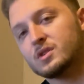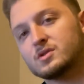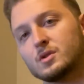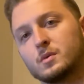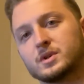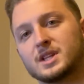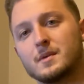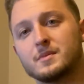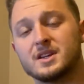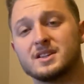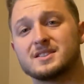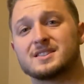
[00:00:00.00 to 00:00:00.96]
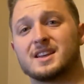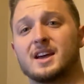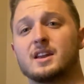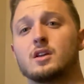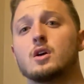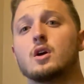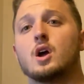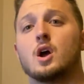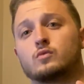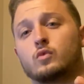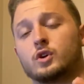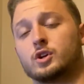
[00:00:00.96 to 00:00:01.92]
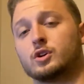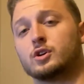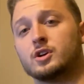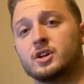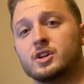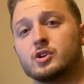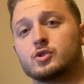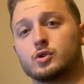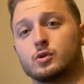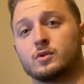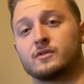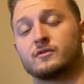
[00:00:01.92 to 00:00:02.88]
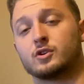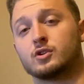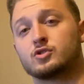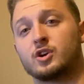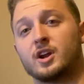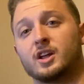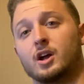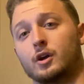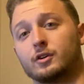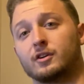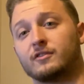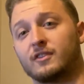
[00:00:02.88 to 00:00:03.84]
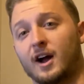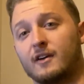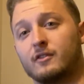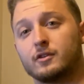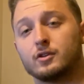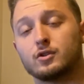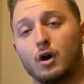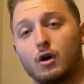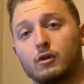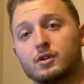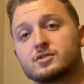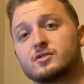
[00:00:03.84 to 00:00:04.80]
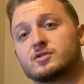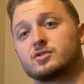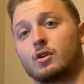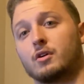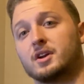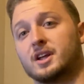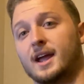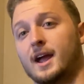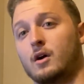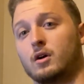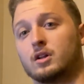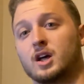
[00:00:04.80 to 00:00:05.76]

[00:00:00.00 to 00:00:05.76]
So with that being said, what you're going to need to do if you're trading under $500 starting out,